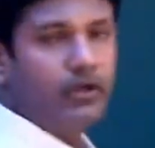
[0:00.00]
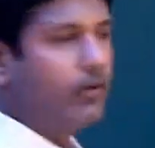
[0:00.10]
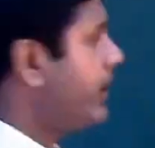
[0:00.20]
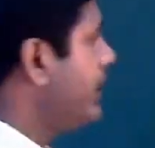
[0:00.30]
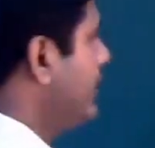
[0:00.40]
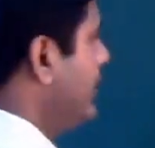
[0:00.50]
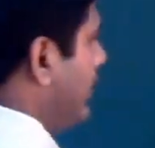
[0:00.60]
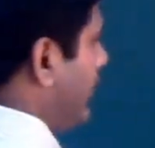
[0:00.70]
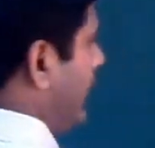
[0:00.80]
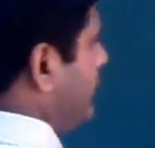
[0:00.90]
Alright?
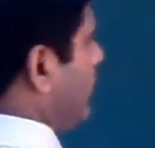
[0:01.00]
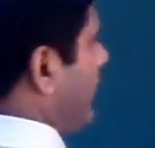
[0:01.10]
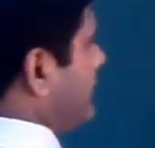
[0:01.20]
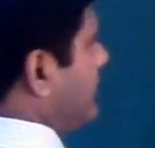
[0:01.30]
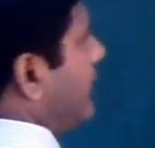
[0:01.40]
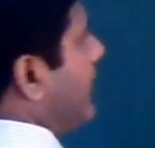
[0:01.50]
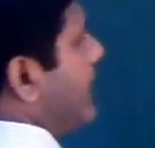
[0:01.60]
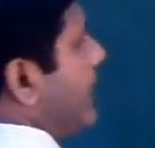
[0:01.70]
Okay, so let's line it